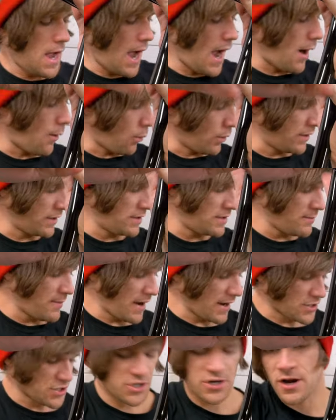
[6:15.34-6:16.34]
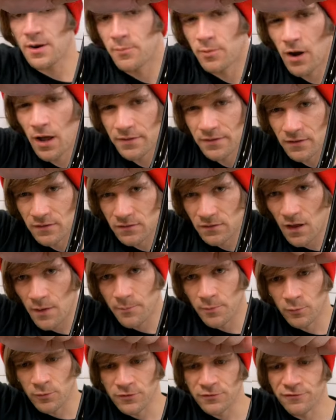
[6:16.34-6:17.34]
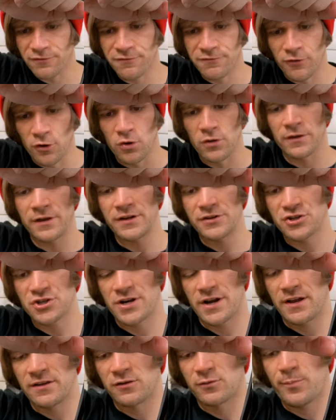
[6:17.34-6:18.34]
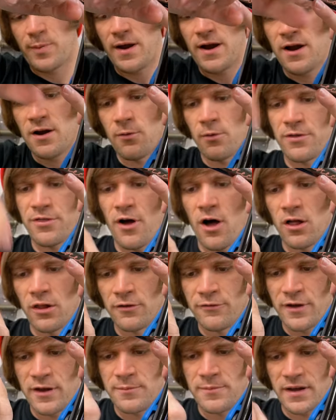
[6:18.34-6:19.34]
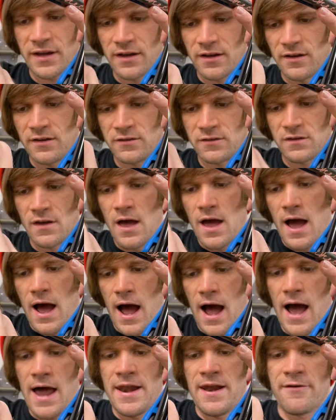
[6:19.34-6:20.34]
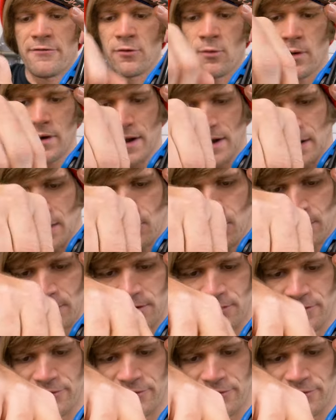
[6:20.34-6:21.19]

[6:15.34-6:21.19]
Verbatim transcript: I wanted to make sure I brought this up and was fully transparent with all of it, because I never want anyone to